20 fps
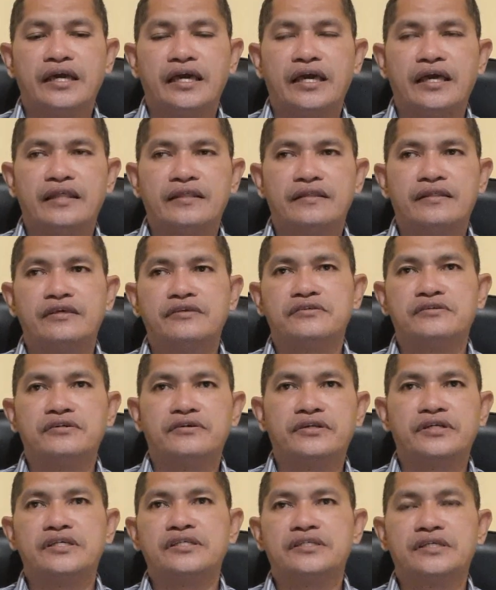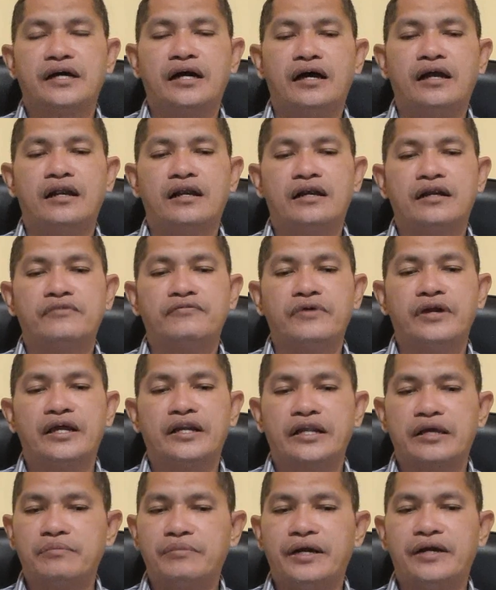and the theories
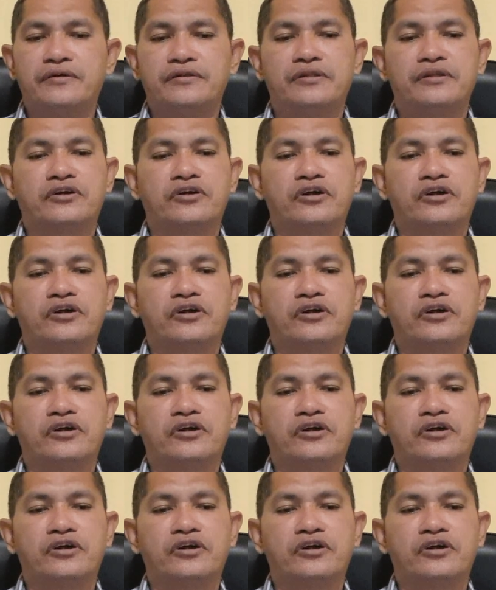were about